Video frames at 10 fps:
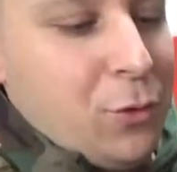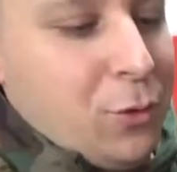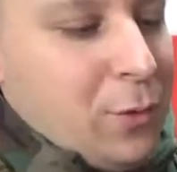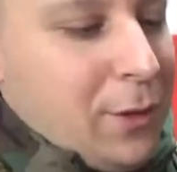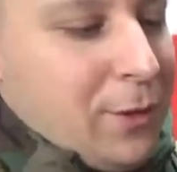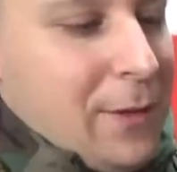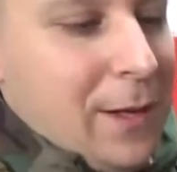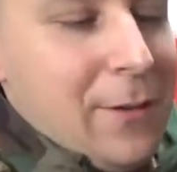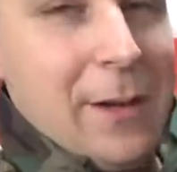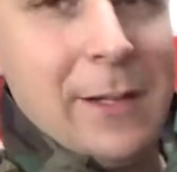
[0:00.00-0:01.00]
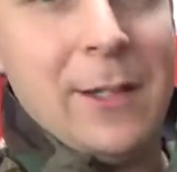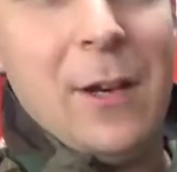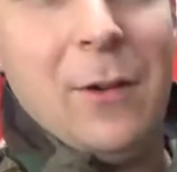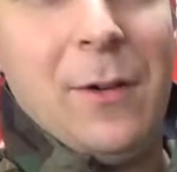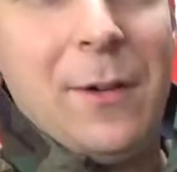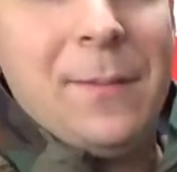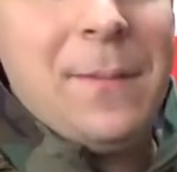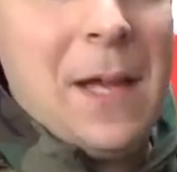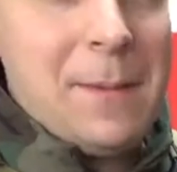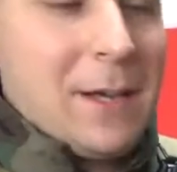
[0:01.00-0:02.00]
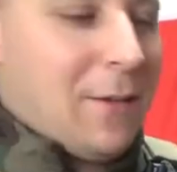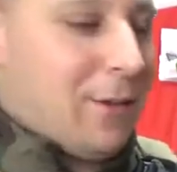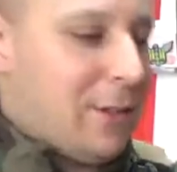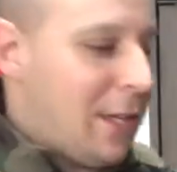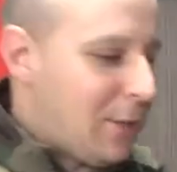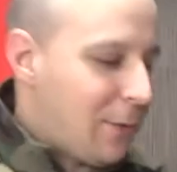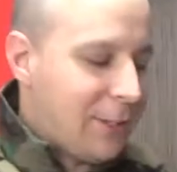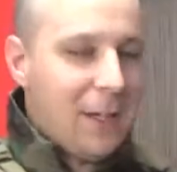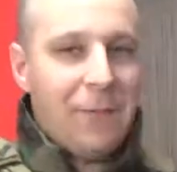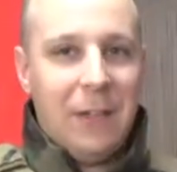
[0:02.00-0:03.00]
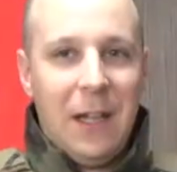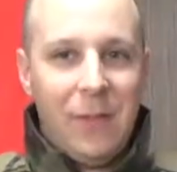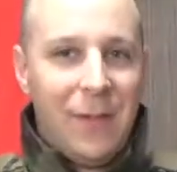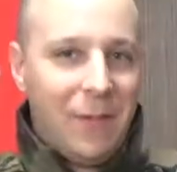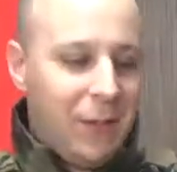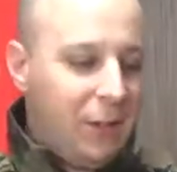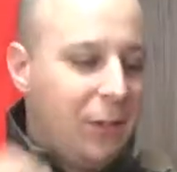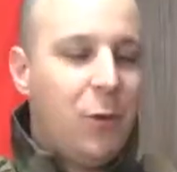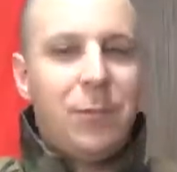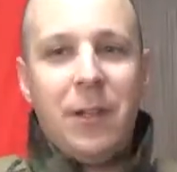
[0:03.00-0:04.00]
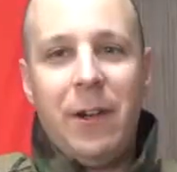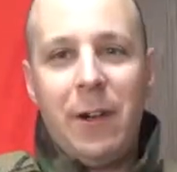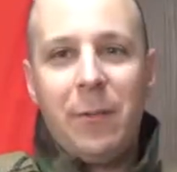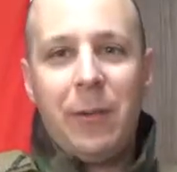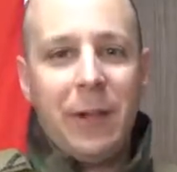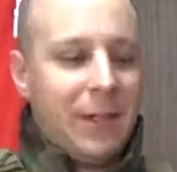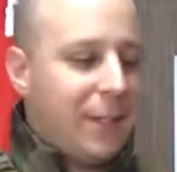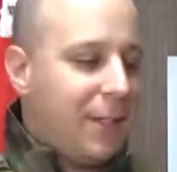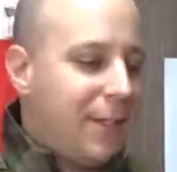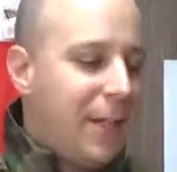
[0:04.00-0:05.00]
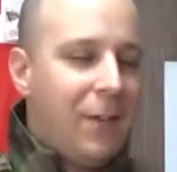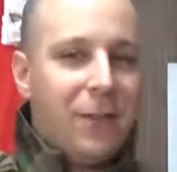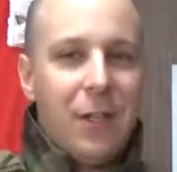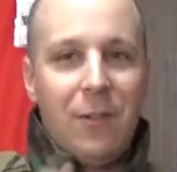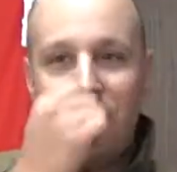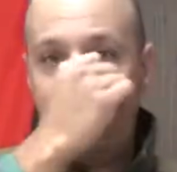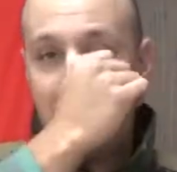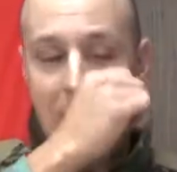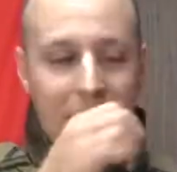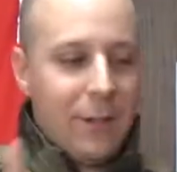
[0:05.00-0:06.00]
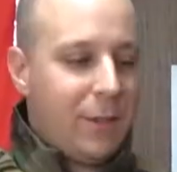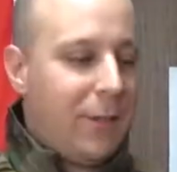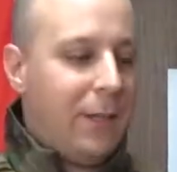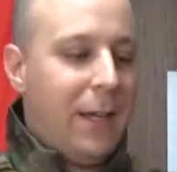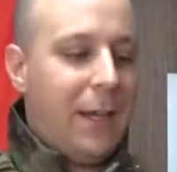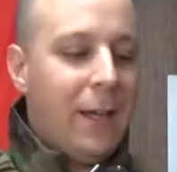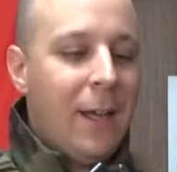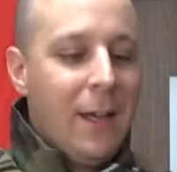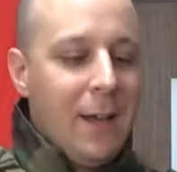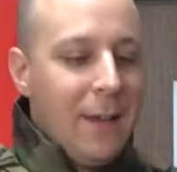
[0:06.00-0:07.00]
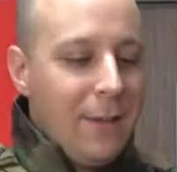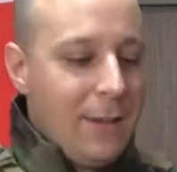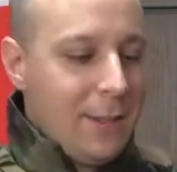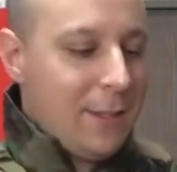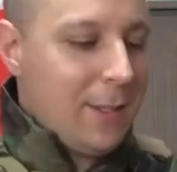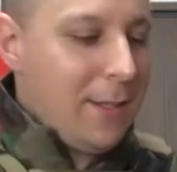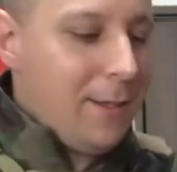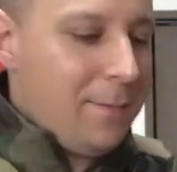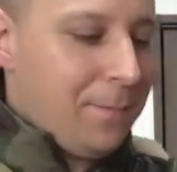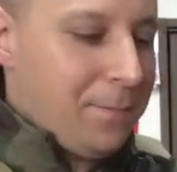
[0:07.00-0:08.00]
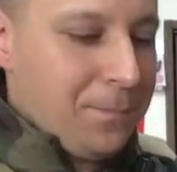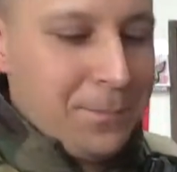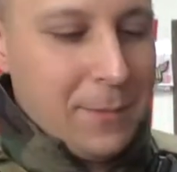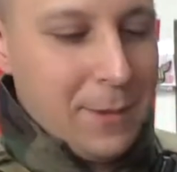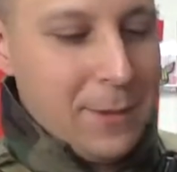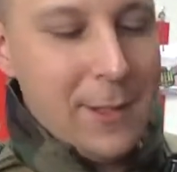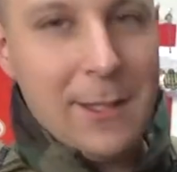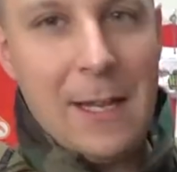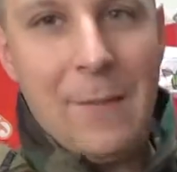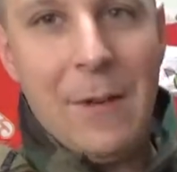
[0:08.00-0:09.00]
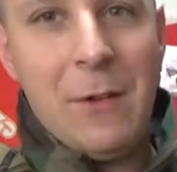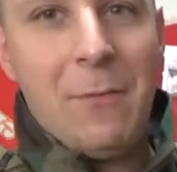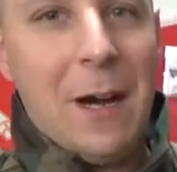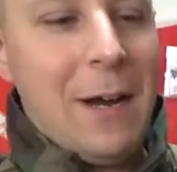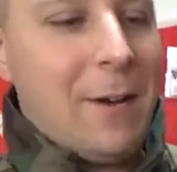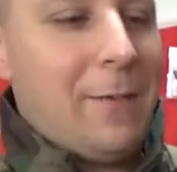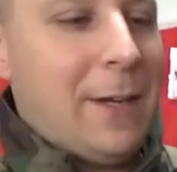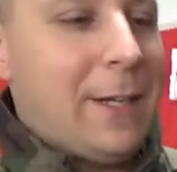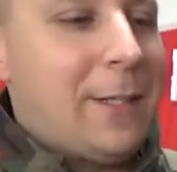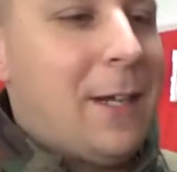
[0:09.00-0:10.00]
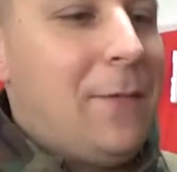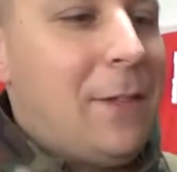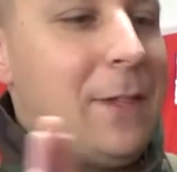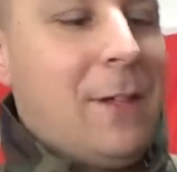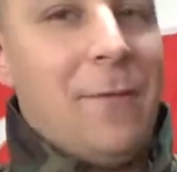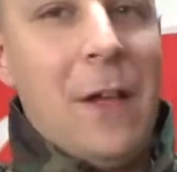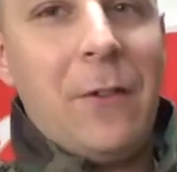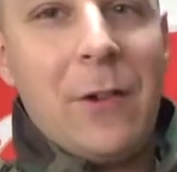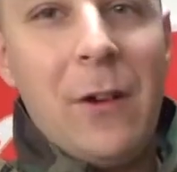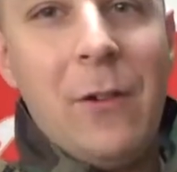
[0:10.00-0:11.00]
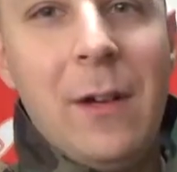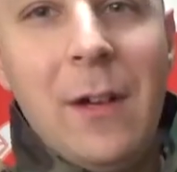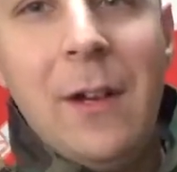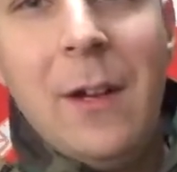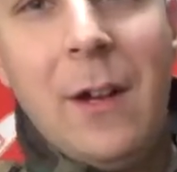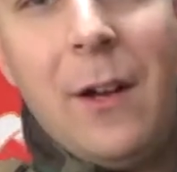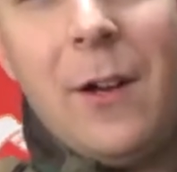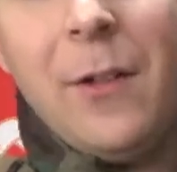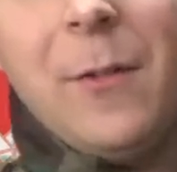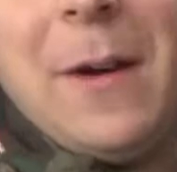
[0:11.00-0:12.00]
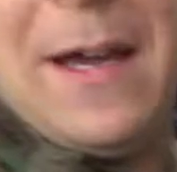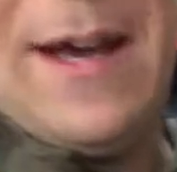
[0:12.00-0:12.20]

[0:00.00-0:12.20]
what else do we got going on? So, helmet covers. Each one's different. A lot of them have little loops and hard points and stuff, so you can run wires and whatnot. This, um, this doesn't have any wire running stuff. It's all Velcro all the way